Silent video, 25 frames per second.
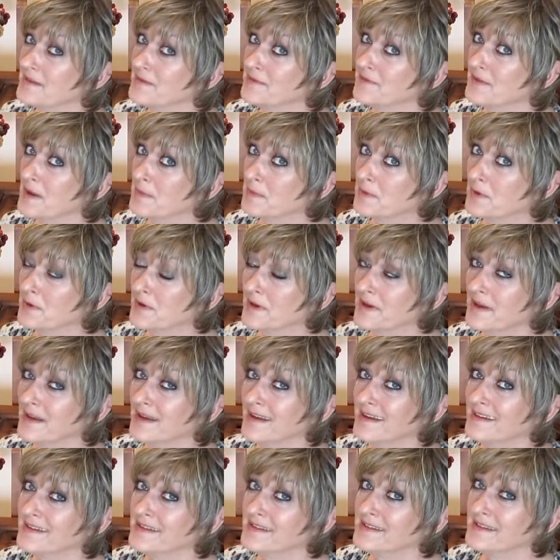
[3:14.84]

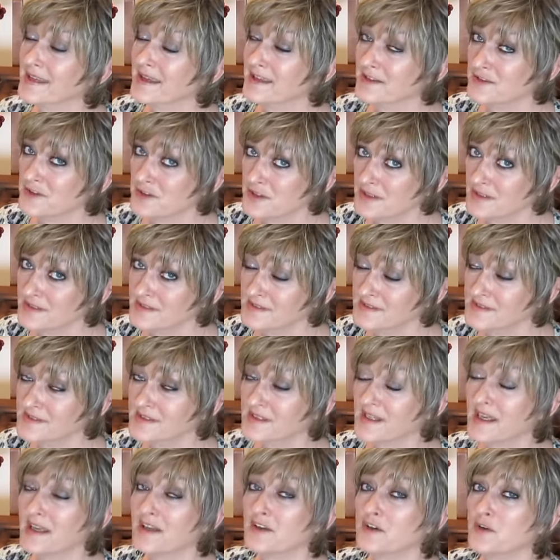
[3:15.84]
February intentions,
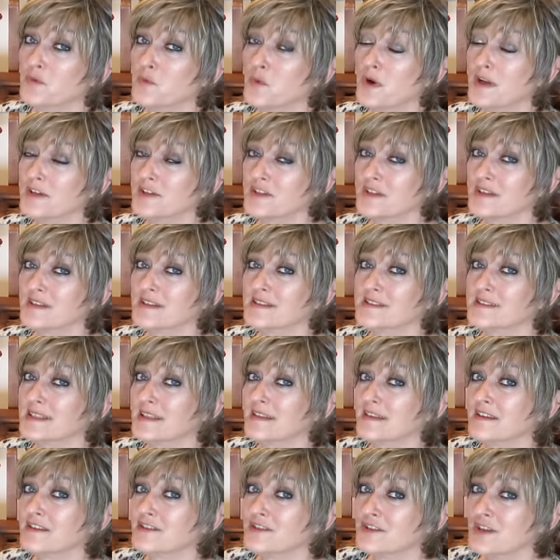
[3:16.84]
and you're watching this
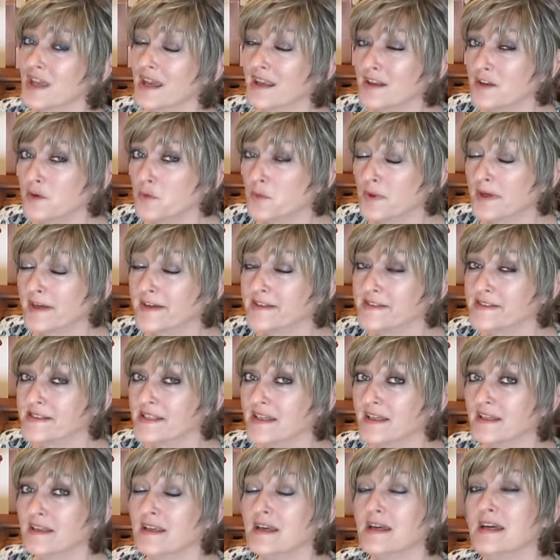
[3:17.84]
on the January
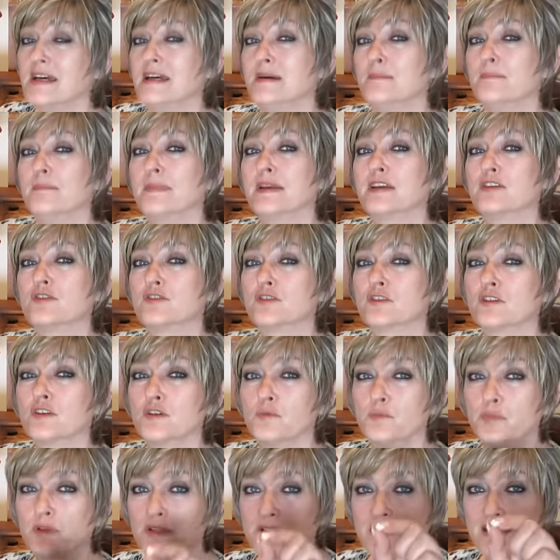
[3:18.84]
side, make sure you
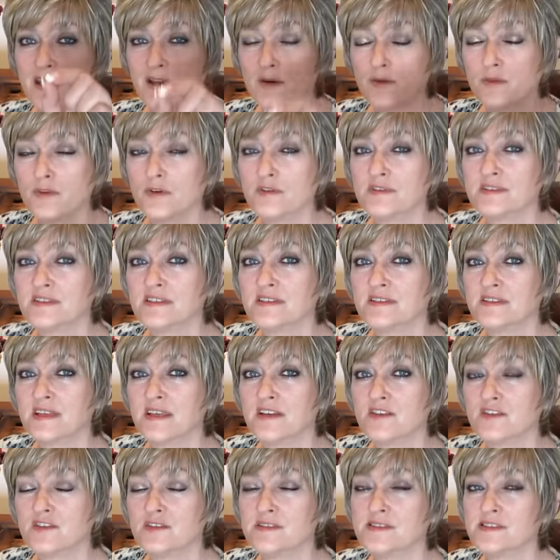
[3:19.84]
put down those
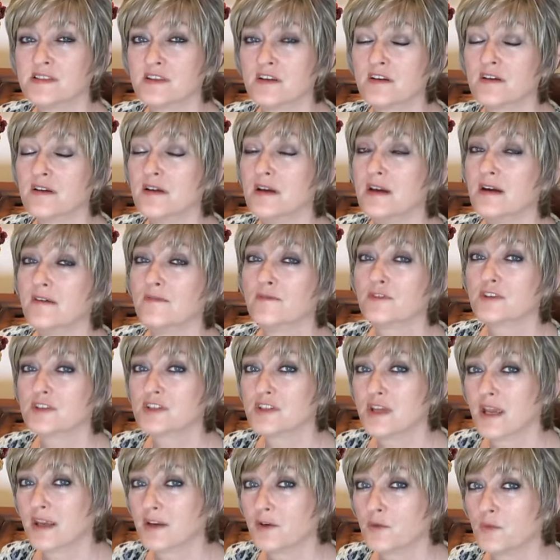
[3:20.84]
intentions there for
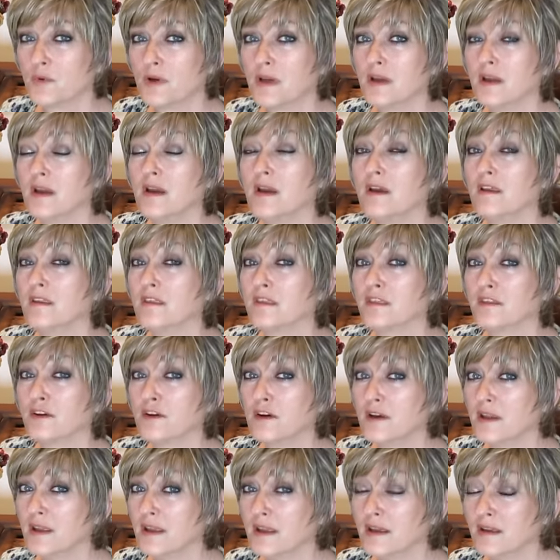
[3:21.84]
January
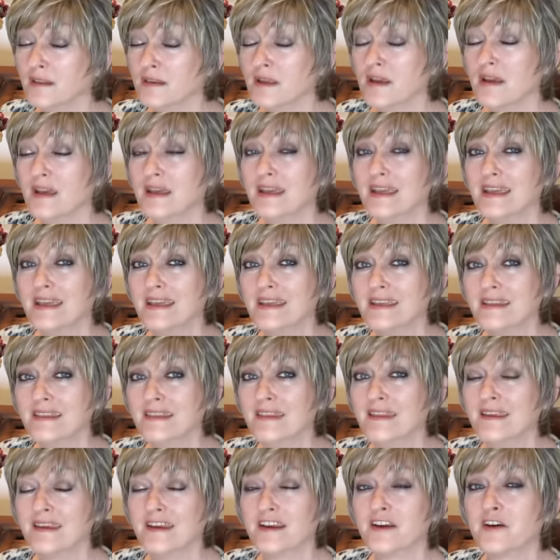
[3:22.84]
30th.
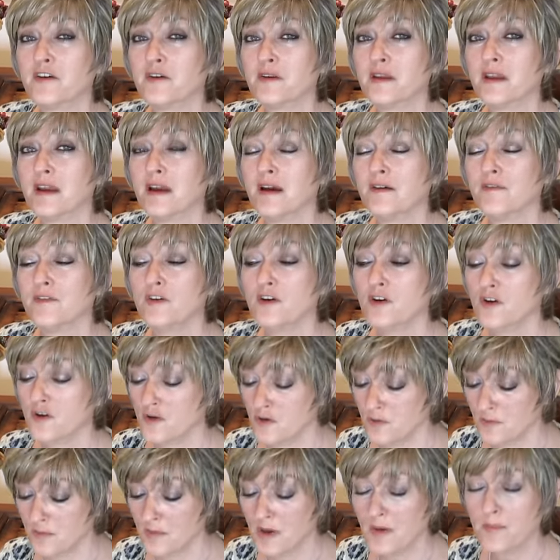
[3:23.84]
In the area of
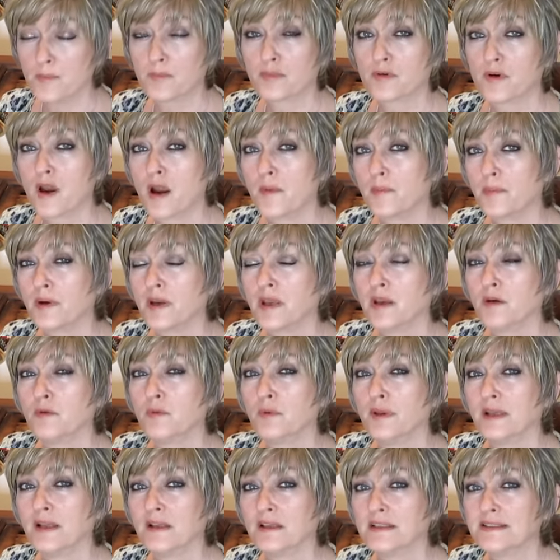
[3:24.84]
home, property,
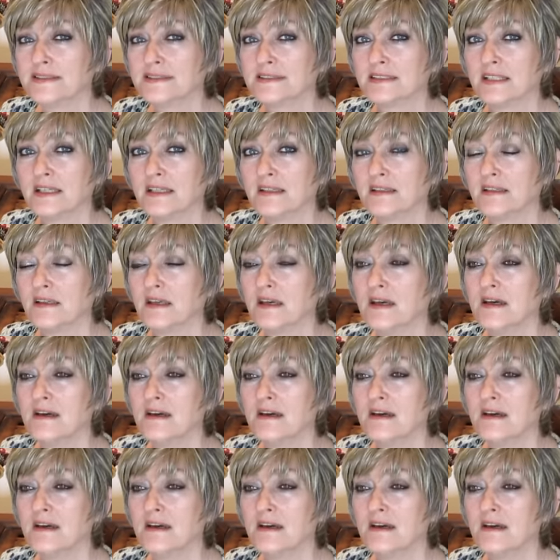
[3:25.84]
real estate,